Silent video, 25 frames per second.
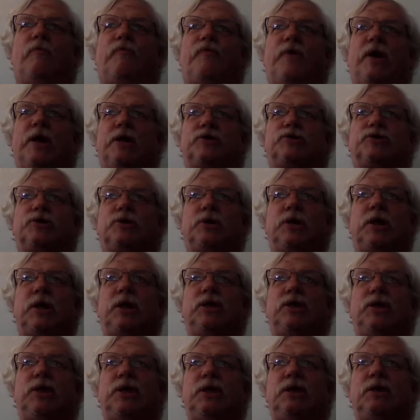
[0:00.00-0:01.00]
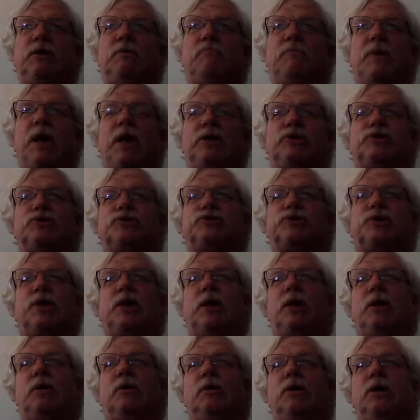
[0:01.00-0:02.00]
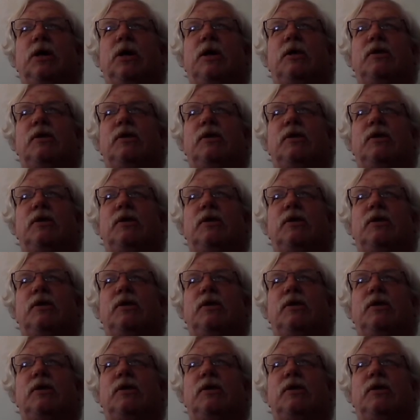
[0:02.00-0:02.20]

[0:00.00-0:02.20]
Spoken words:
function in the E major scale.